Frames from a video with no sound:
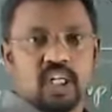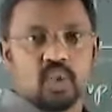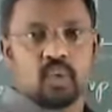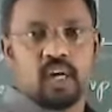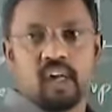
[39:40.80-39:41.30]
are
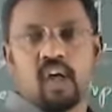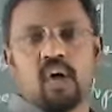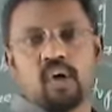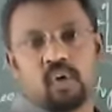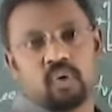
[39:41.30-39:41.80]

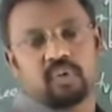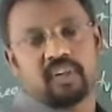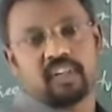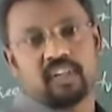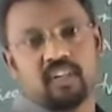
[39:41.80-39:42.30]
12 root 3.
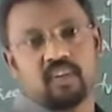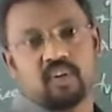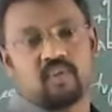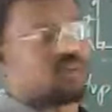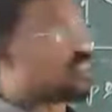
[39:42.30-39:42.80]

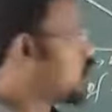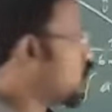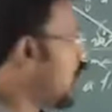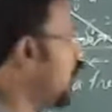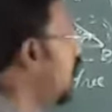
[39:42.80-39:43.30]
3 4s are
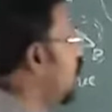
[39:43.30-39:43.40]
12